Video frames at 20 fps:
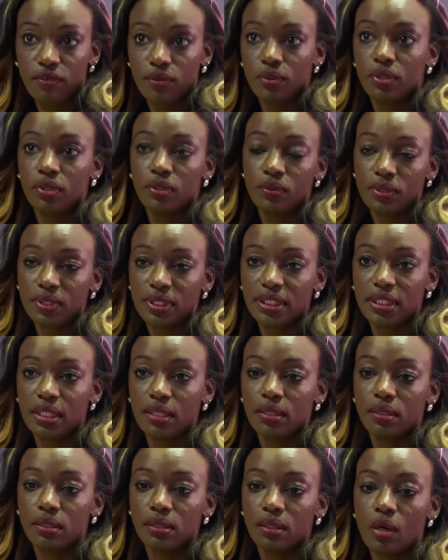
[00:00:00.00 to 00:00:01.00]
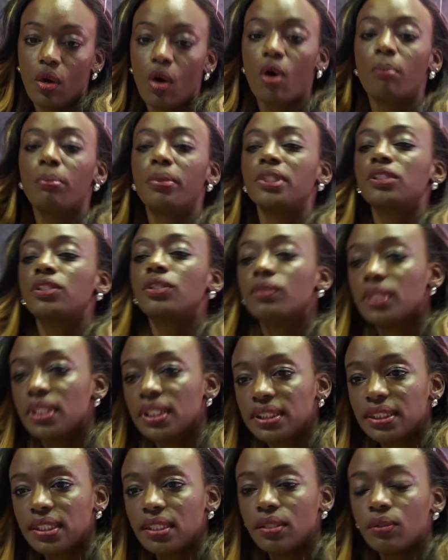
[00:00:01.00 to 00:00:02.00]
You will lose the the
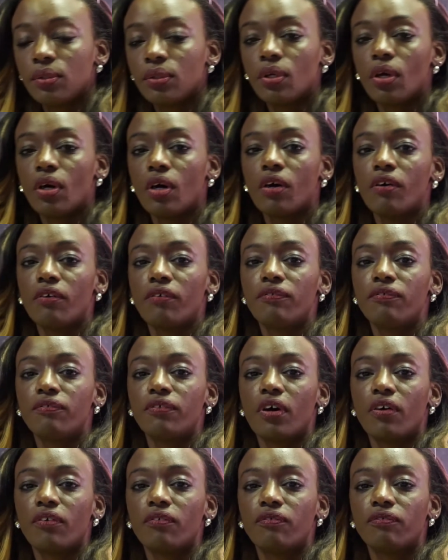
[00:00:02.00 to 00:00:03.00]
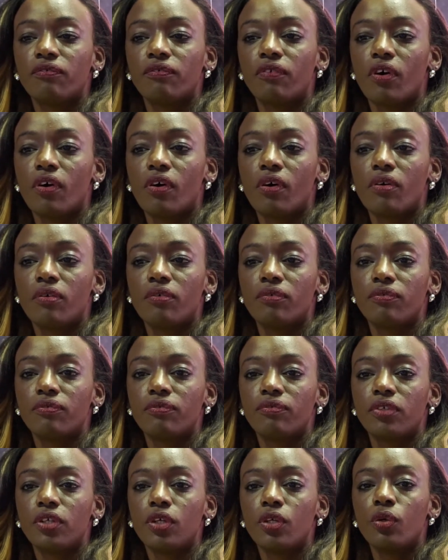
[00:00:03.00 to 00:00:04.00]
opportunity of of of
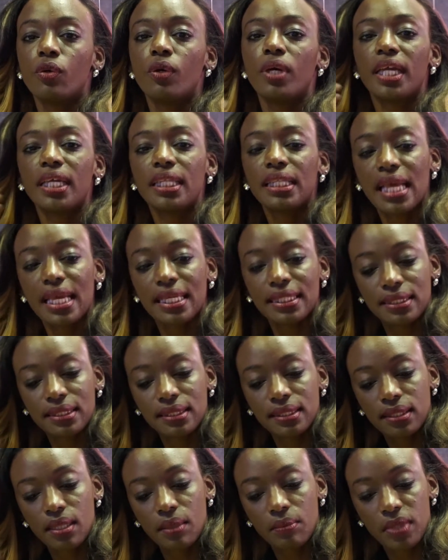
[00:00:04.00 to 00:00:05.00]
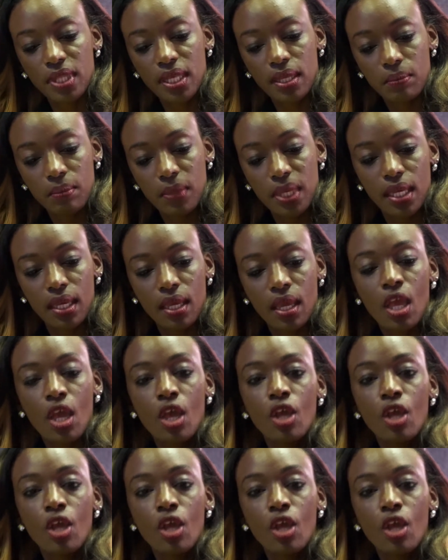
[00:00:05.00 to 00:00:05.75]
you know igniting something big.